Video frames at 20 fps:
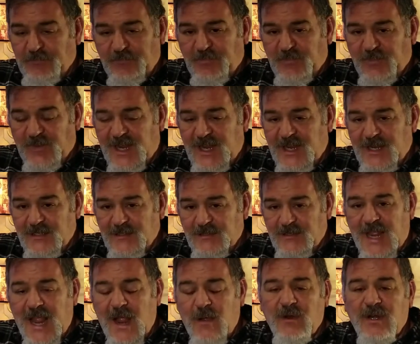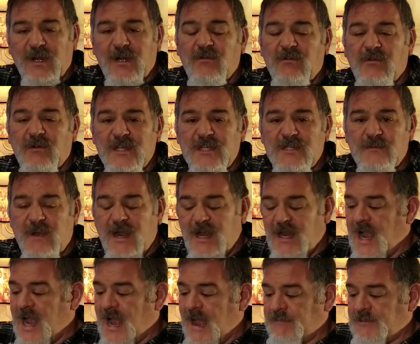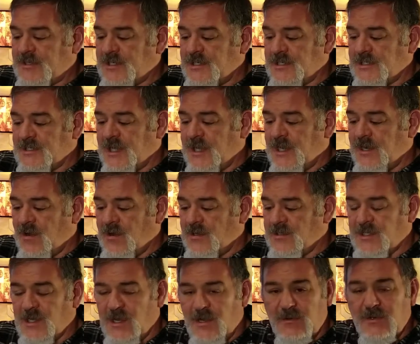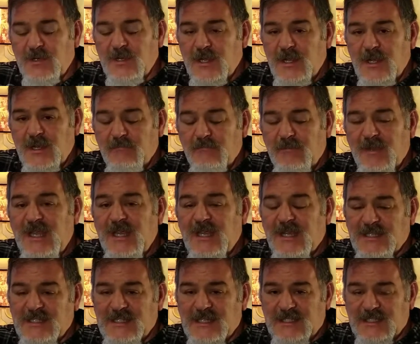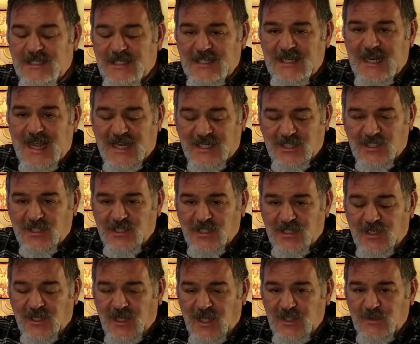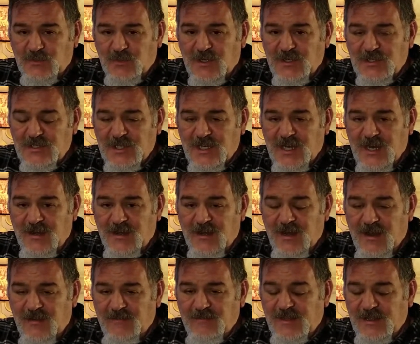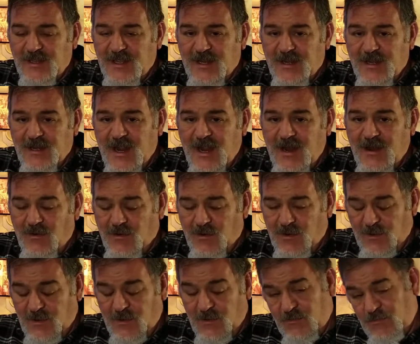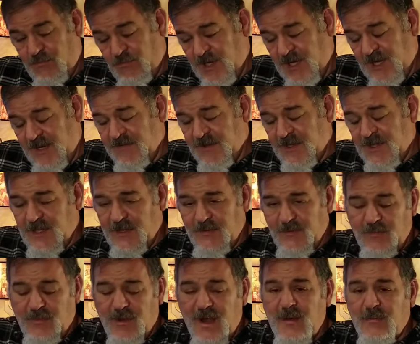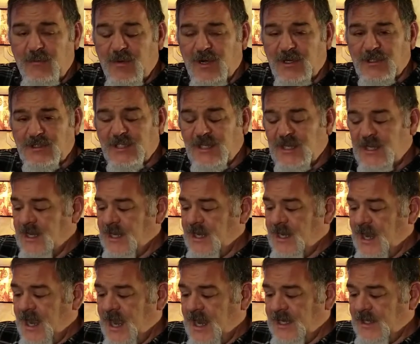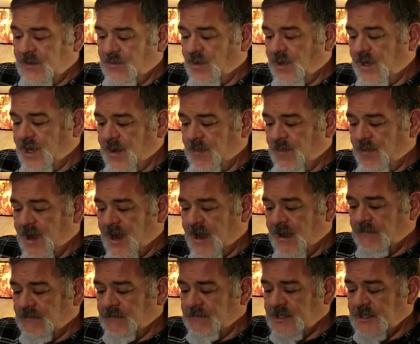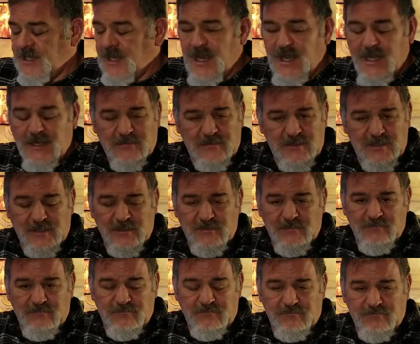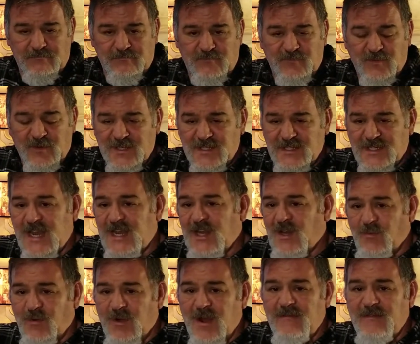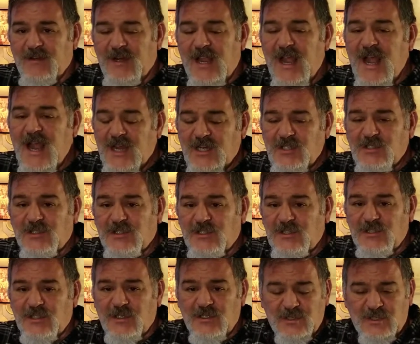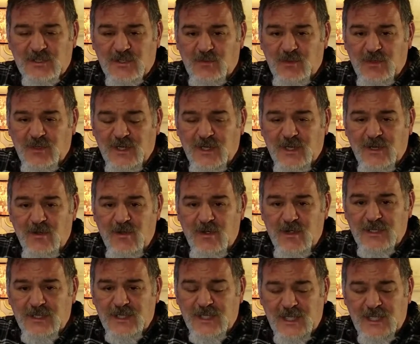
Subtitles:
And that would increase my options. And also, being as it's attached to the clutch perch and everything, or even the brake perch, I didn't want any problems. And for the sake of brevity, I actually chose to put it on the